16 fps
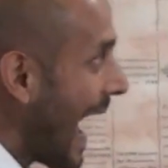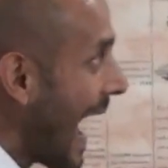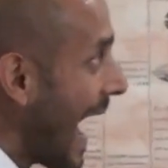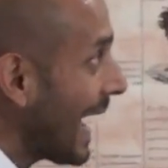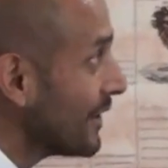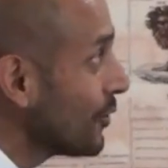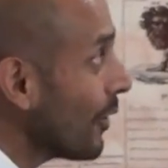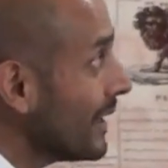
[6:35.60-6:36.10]

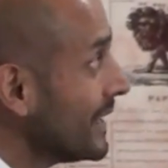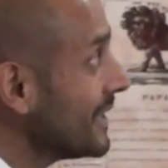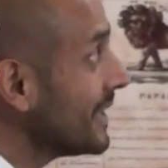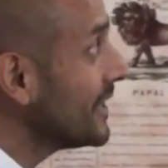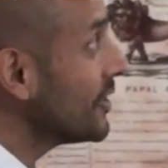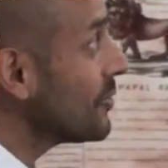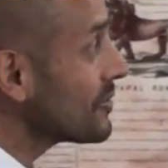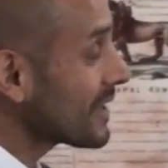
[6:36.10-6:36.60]
And not only
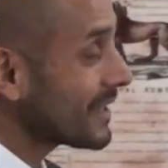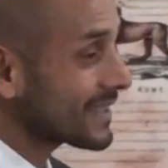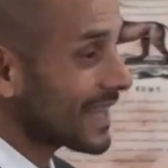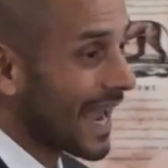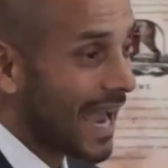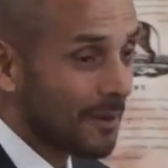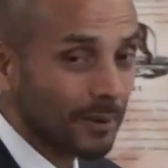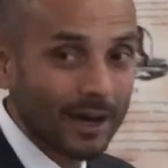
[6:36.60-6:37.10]
did he use this
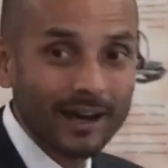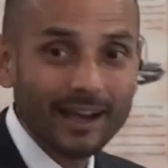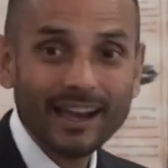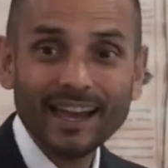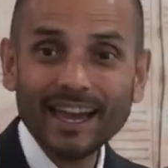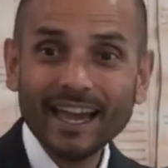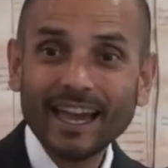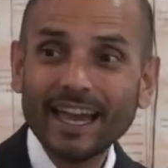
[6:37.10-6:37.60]
hammer,
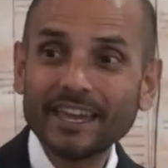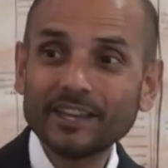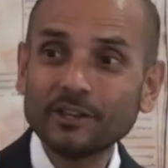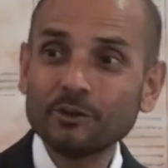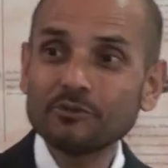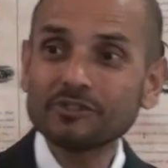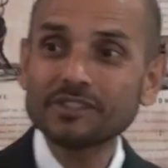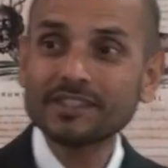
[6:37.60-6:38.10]
he
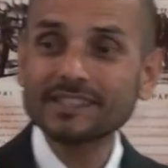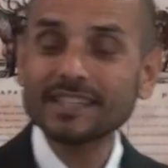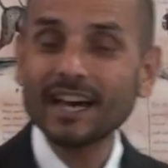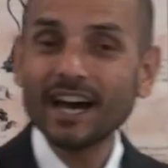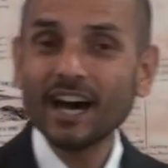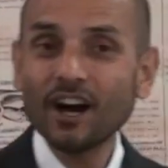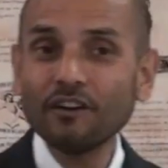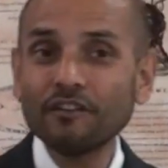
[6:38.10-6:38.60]
used
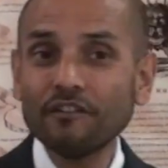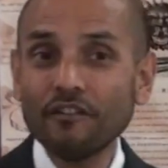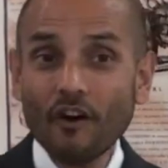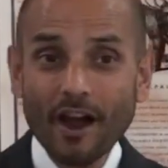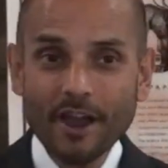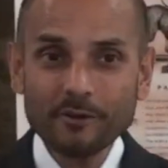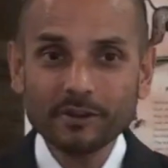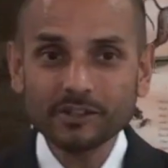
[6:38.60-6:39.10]
a
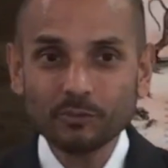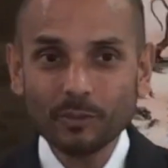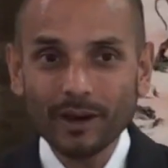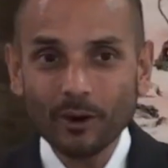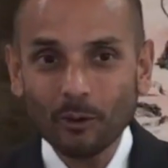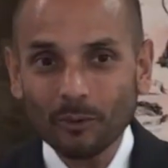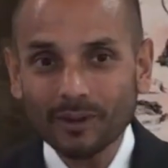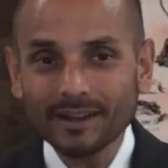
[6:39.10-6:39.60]
fire as
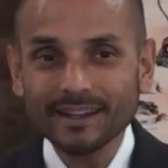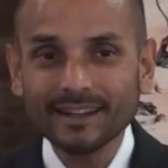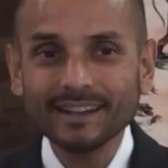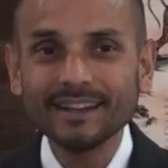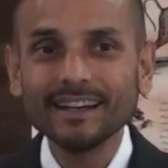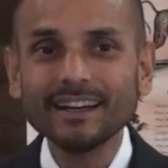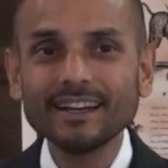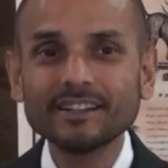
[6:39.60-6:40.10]
well
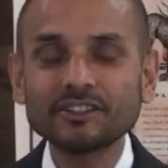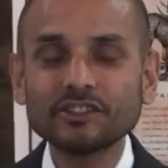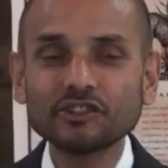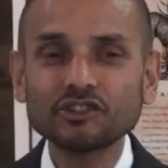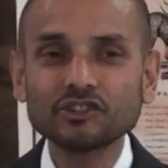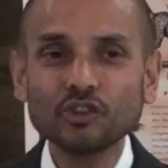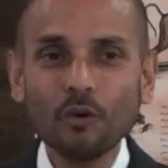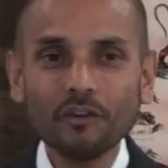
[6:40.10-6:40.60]
to
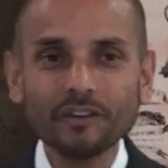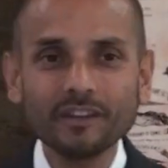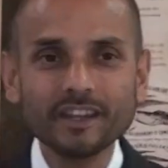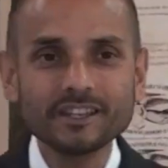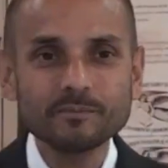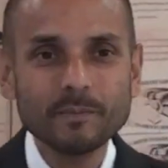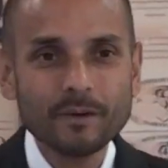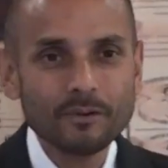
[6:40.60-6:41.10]
soften
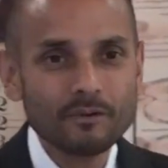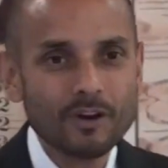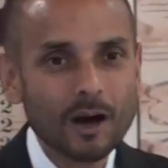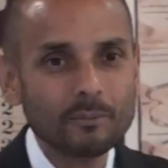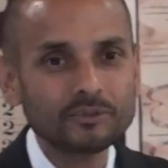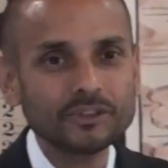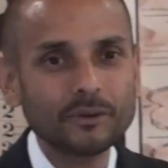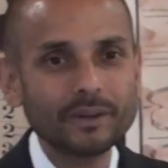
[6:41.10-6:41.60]
this mirror
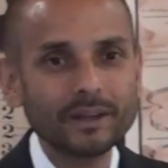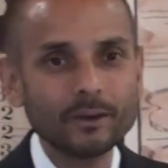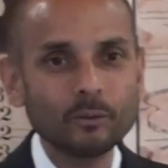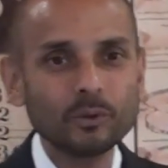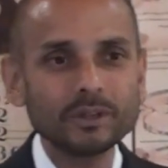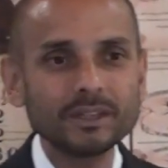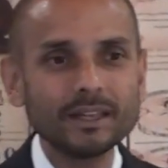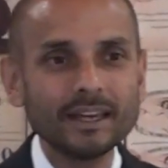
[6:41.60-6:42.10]
up so that it
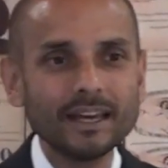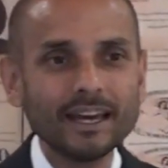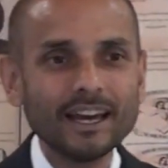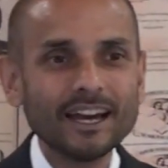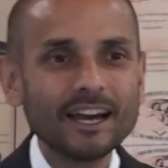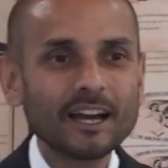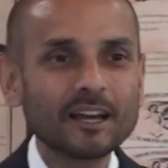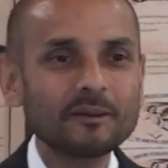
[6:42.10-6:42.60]
would
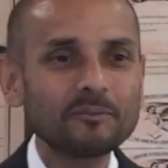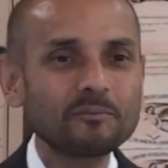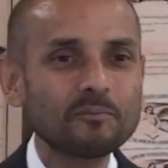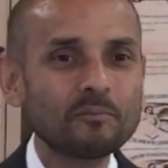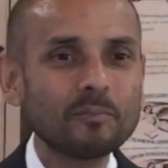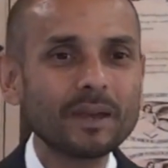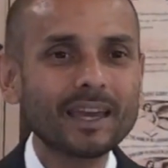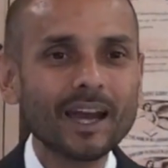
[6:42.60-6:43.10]

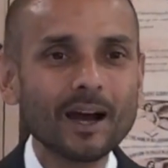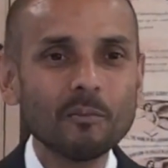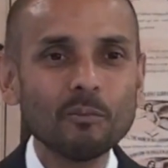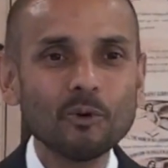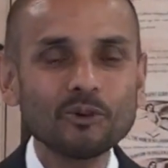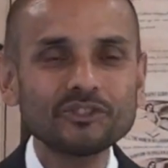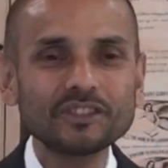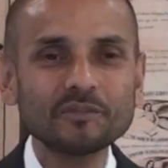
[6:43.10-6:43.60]
become
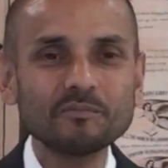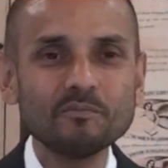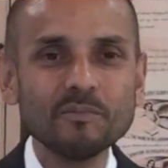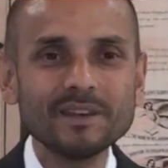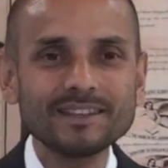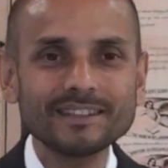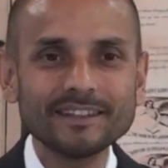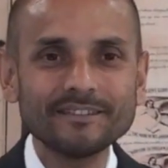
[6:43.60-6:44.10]
more
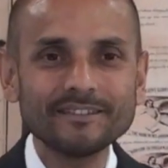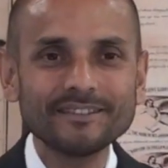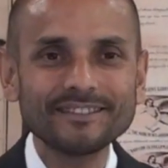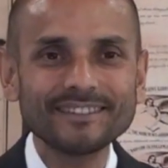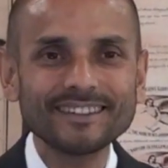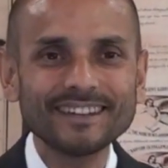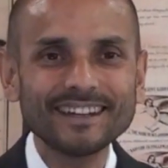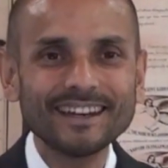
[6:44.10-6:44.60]

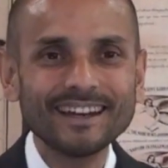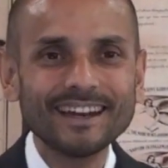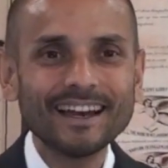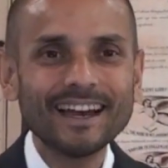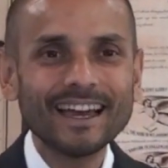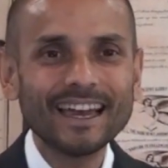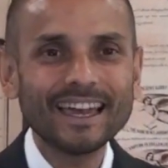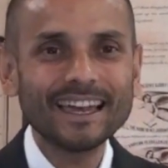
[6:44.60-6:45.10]
submissive
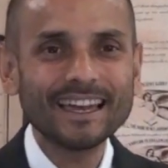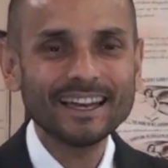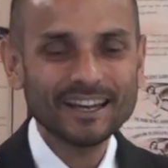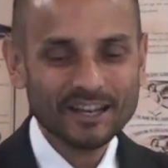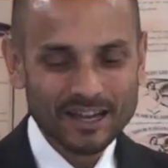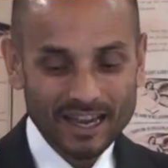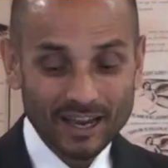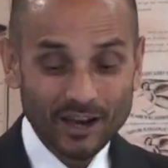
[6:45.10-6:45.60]

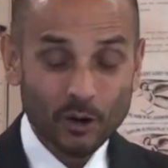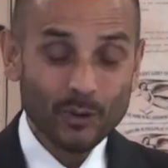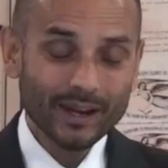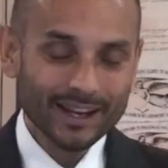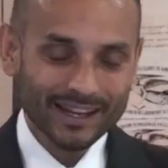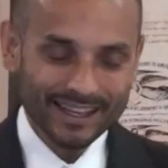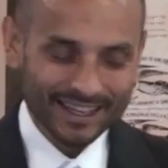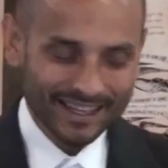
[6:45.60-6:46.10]

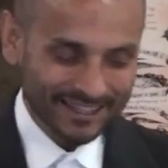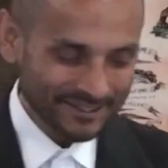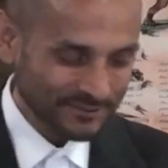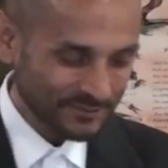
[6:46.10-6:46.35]
quickly.